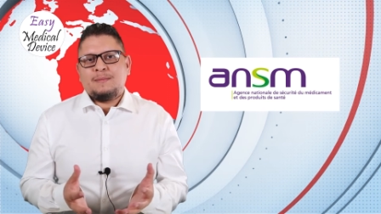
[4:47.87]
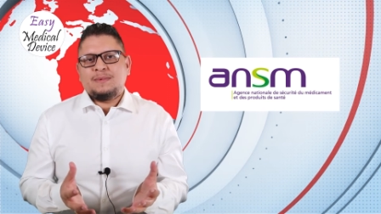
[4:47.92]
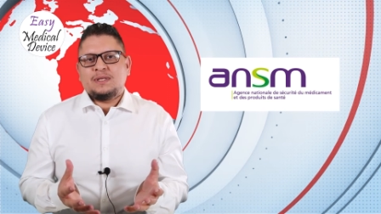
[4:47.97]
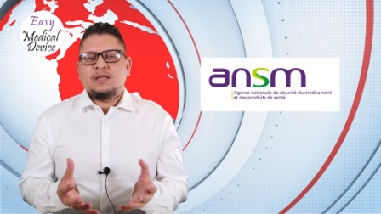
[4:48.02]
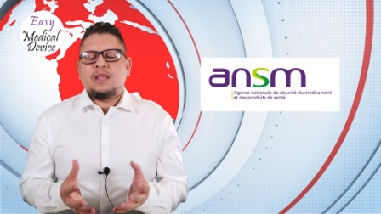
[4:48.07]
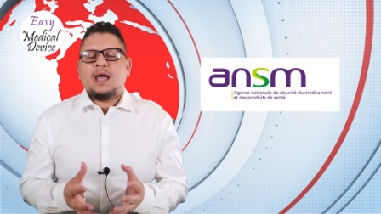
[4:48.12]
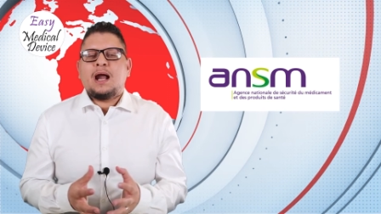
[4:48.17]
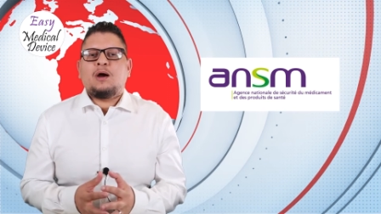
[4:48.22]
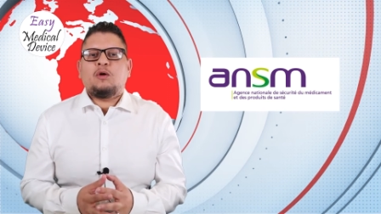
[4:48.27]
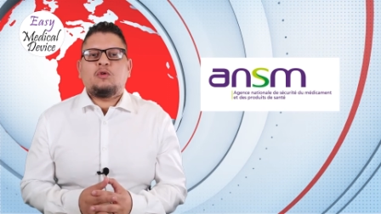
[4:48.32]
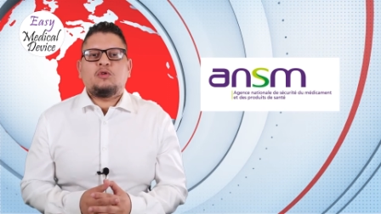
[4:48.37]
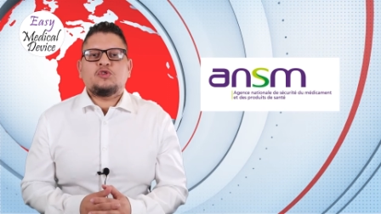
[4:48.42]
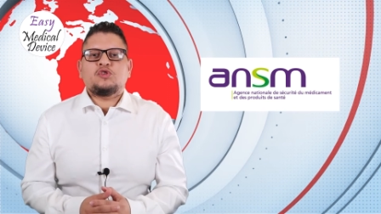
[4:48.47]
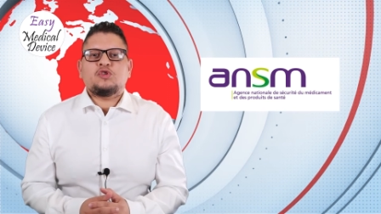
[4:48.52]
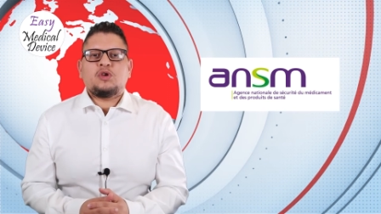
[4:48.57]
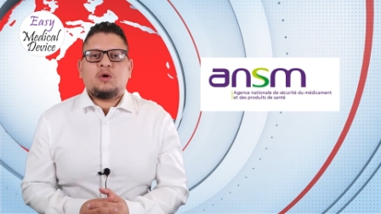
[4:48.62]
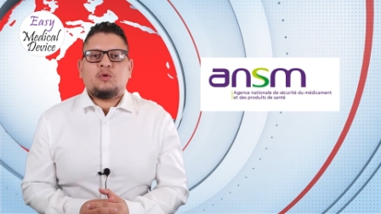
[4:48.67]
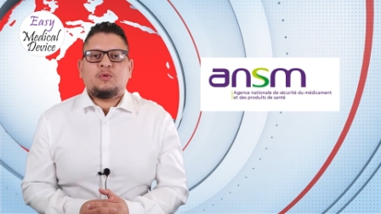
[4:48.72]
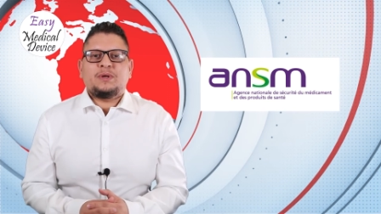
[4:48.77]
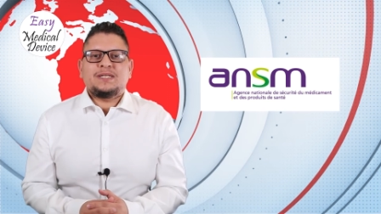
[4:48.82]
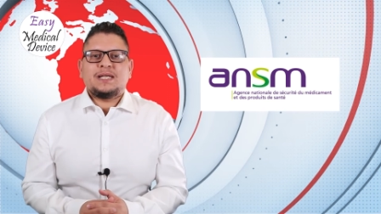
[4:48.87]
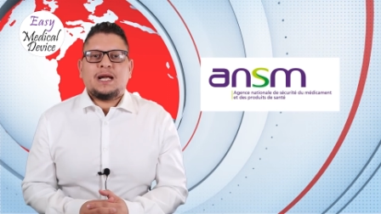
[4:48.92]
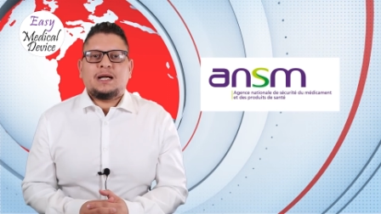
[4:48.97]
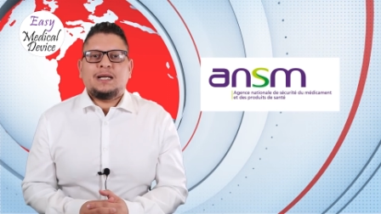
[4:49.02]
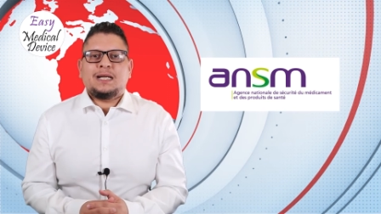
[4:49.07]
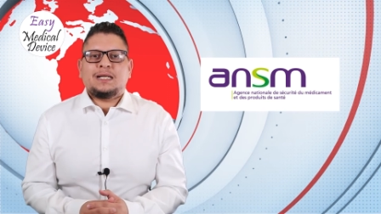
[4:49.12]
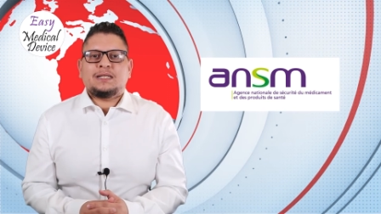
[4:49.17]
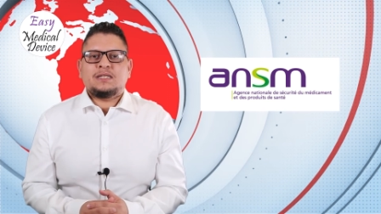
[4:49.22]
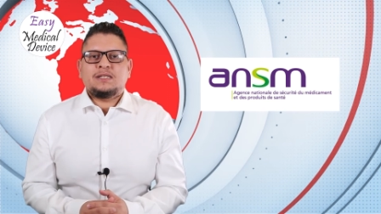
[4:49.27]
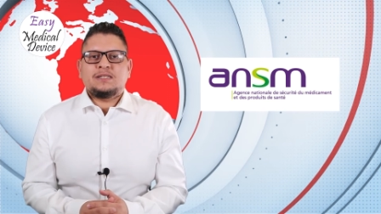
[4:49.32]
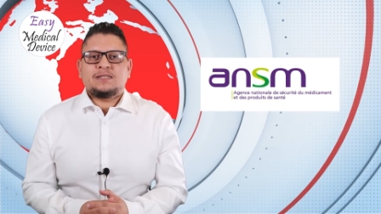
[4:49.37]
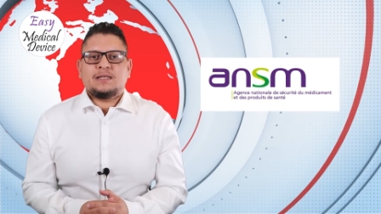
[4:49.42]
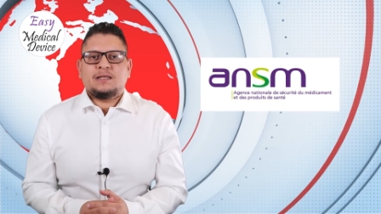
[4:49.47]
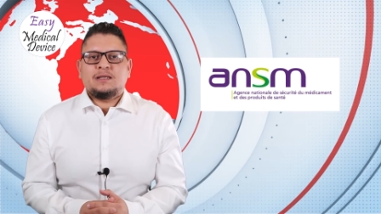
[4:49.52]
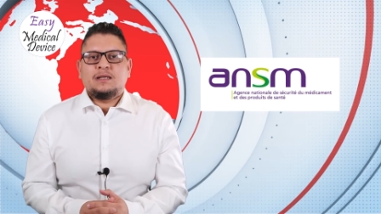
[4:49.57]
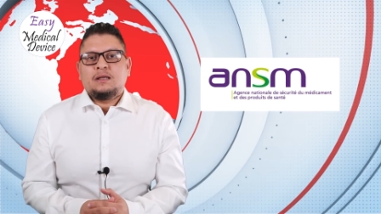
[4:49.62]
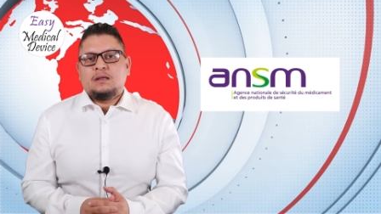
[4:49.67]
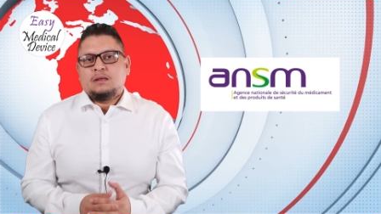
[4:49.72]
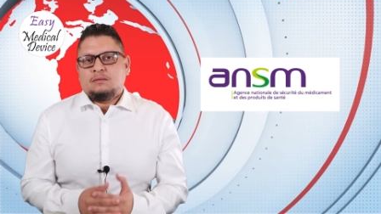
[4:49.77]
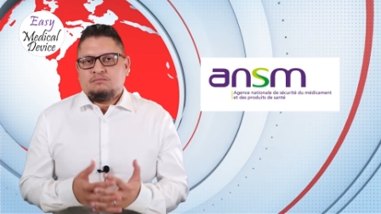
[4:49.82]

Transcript: I mean, they are also already alerting, say,